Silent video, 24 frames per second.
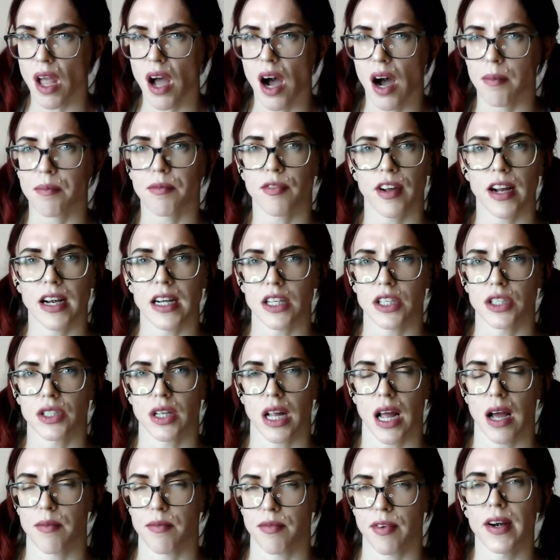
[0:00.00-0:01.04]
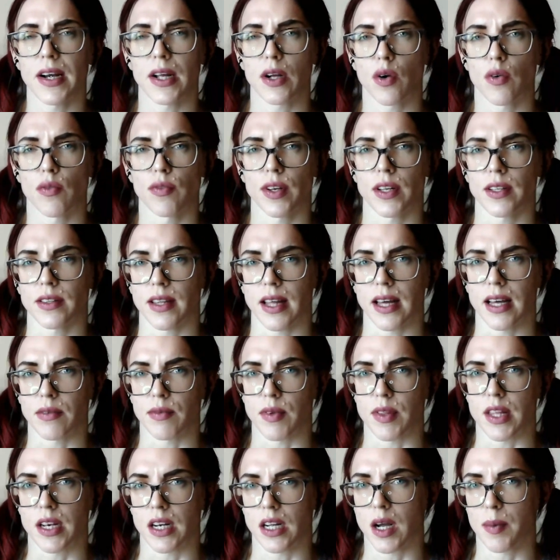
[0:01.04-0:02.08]
I'm fairly I'm fairly confident
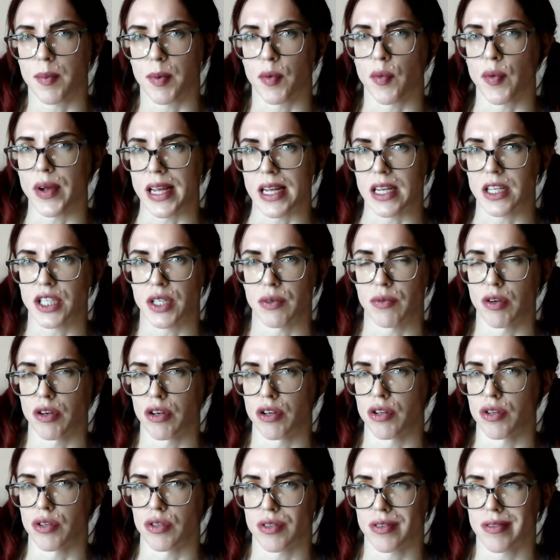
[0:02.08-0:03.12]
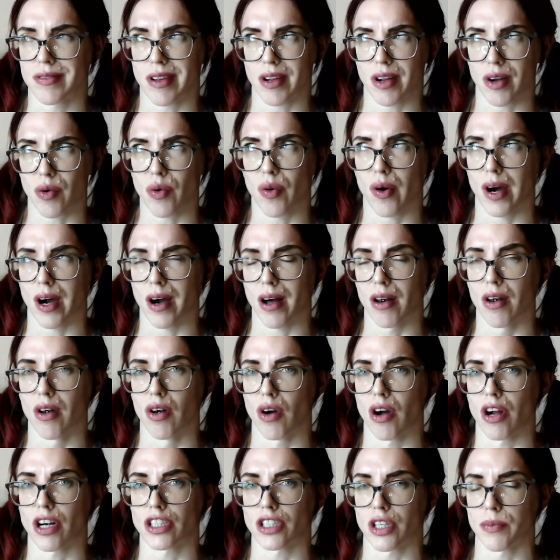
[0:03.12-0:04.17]
that within a couple of weeks she will lose quite a
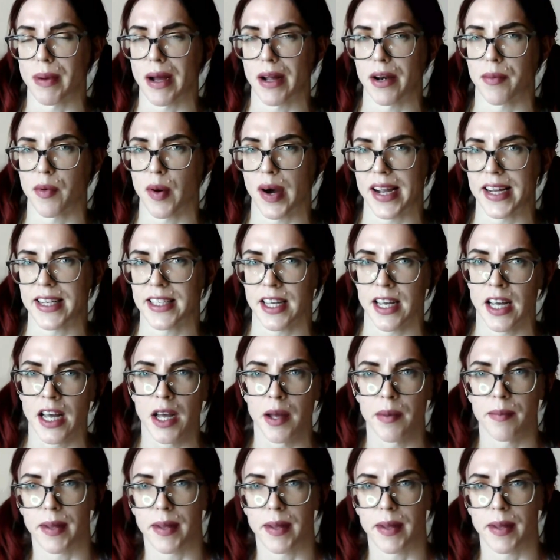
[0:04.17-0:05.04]
large amount of weight